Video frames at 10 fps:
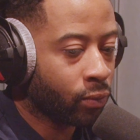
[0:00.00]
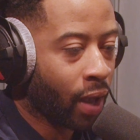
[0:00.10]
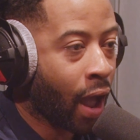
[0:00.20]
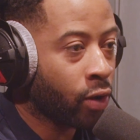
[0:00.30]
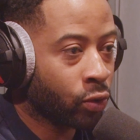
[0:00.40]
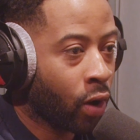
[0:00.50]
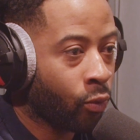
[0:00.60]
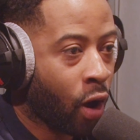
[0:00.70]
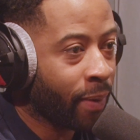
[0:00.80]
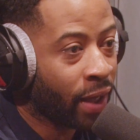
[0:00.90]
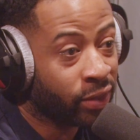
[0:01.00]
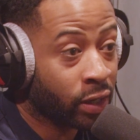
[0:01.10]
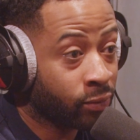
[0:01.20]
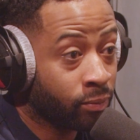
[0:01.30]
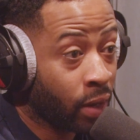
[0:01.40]
how do I wipe out
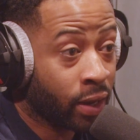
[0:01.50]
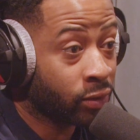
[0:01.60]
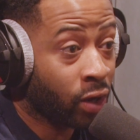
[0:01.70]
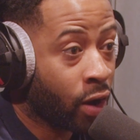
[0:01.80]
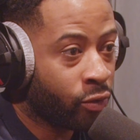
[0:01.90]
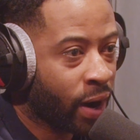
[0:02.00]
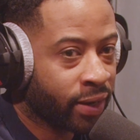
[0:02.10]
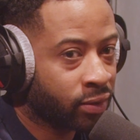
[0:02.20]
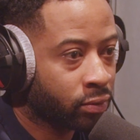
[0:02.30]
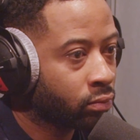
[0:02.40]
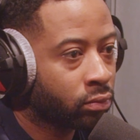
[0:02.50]
the entire race?